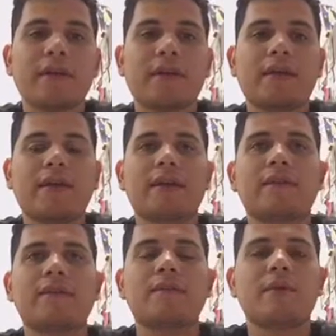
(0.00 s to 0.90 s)

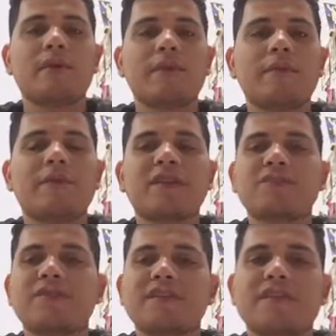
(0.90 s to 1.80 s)
The motive of this
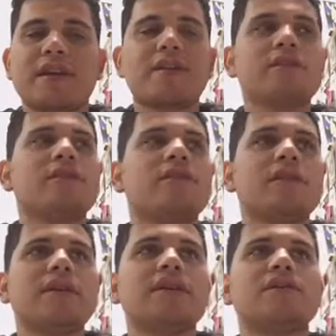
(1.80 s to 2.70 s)
presentation
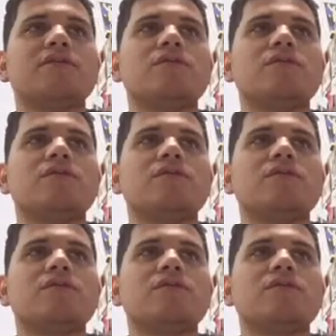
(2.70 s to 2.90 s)
is